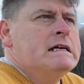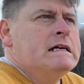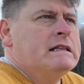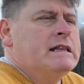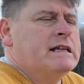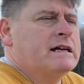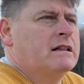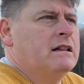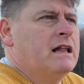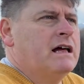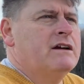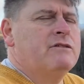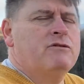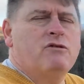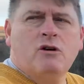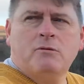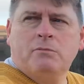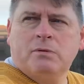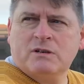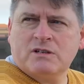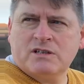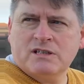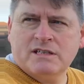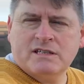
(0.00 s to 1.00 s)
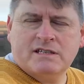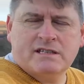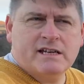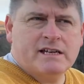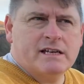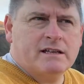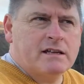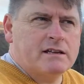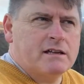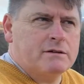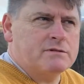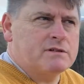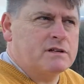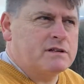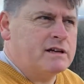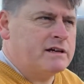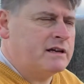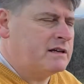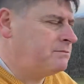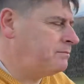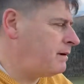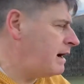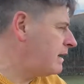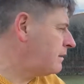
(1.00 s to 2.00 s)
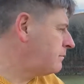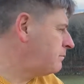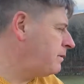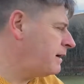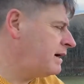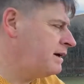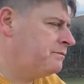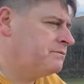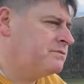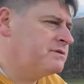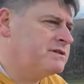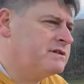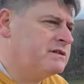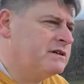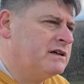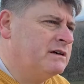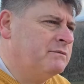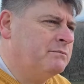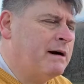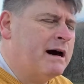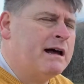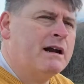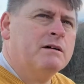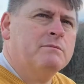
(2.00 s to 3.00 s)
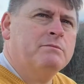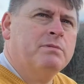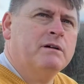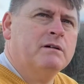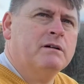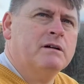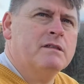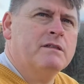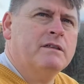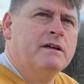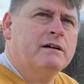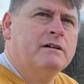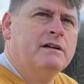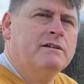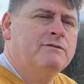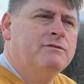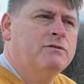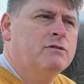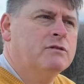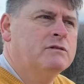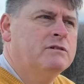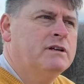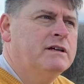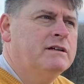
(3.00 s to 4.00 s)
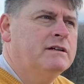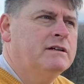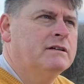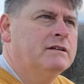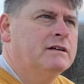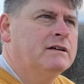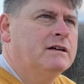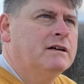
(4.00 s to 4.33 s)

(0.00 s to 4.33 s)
The Clan Robertson say that they had bagpipes at Bannockburn in 1314.